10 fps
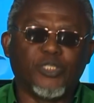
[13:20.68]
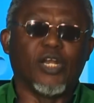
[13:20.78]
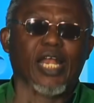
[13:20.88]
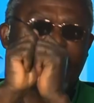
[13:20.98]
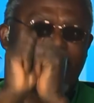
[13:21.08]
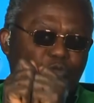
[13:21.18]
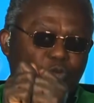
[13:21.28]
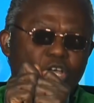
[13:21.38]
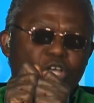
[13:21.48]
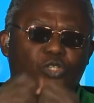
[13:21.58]
to the next
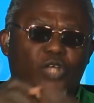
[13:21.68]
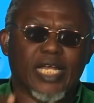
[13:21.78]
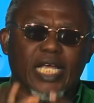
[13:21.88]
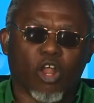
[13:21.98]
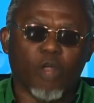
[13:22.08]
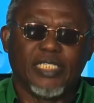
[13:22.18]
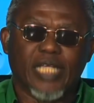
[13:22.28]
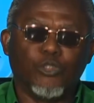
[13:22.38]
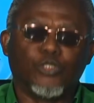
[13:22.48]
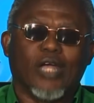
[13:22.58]
level so that the economy is
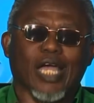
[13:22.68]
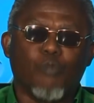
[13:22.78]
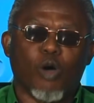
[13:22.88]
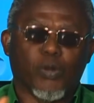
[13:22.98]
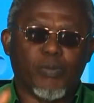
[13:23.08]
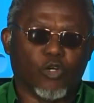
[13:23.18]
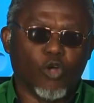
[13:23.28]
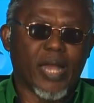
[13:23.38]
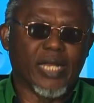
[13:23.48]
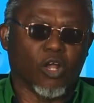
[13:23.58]
able to get more from the
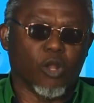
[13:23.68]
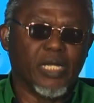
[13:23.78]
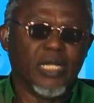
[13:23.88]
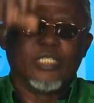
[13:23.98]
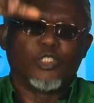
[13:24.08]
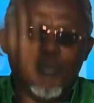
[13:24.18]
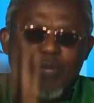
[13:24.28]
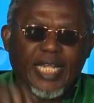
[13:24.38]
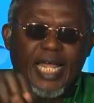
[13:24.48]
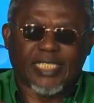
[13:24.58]
global economy to
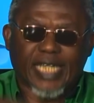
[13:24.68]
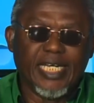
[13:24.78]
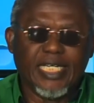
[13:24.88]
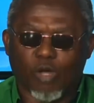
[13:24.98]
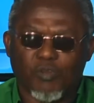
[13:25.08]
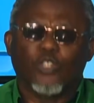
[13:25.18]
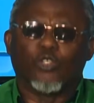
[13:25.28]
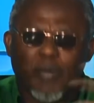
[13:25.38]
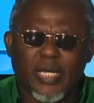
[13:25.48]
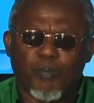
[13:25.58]
meet the extra needs of,
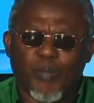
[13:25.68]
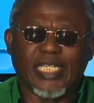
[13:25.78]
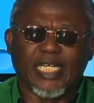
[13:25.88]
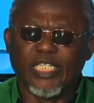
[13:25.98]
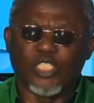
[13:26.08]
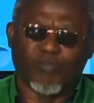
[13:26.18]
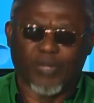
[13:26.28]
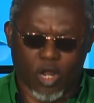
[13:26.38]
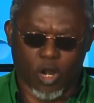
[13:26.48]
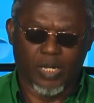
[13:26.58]
to meet the basic needs of the
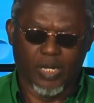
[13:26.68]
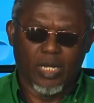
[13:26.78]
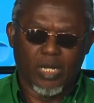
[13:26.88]
economy.